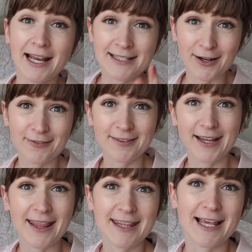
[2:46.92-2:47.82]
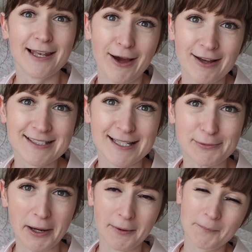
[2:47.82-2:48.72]
and don't forget the alerts as
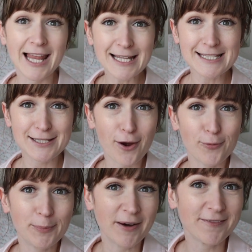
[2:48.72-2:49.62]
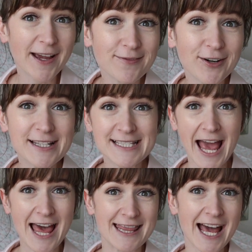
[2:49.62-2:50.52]
well. Let's start with my favourites,
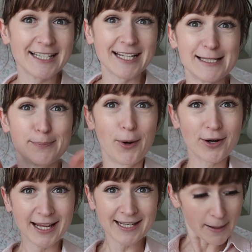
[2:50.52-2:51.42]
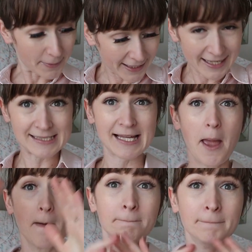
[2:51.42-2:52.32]
and that is pocket nappies.
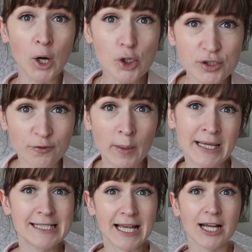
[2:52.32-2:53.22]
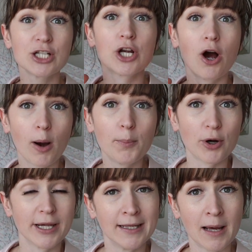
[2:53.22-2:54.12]
Most of my stash are
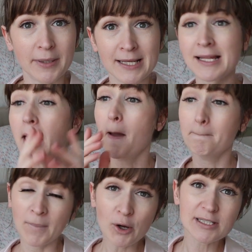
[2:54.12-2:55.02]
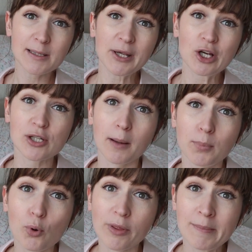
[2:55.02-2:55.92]
pocket nappies, mostly because I
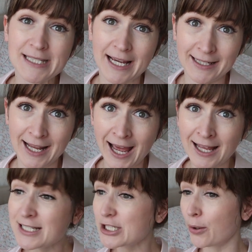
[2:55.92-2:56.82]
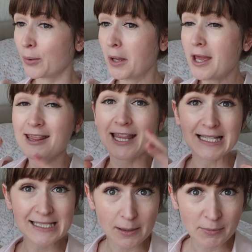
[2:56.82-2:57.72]
bought them secondhand. So
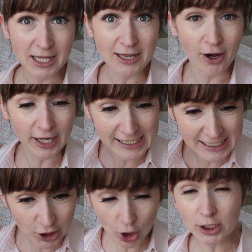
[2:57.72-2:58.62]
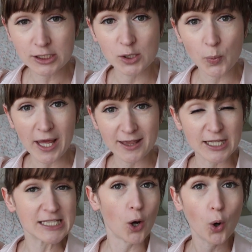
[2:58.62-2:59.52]
that's something that I started with
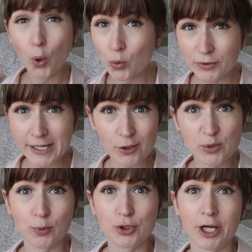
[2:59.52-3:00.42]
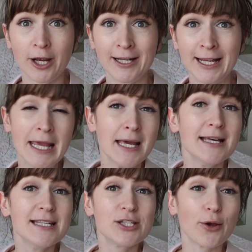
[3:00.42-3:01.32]
this whole reusable journey.
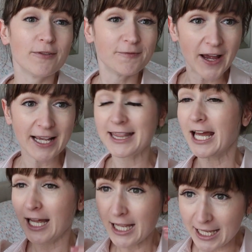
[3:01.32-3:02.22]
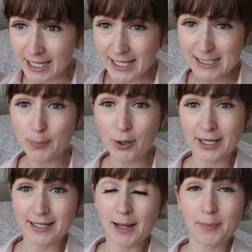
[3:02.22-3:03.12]
So the fact that it is
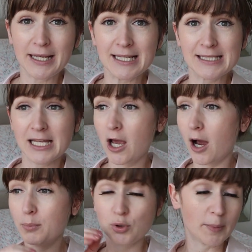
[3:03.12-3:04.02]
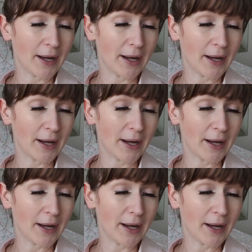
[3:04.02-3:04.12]
pocket nappies, I bought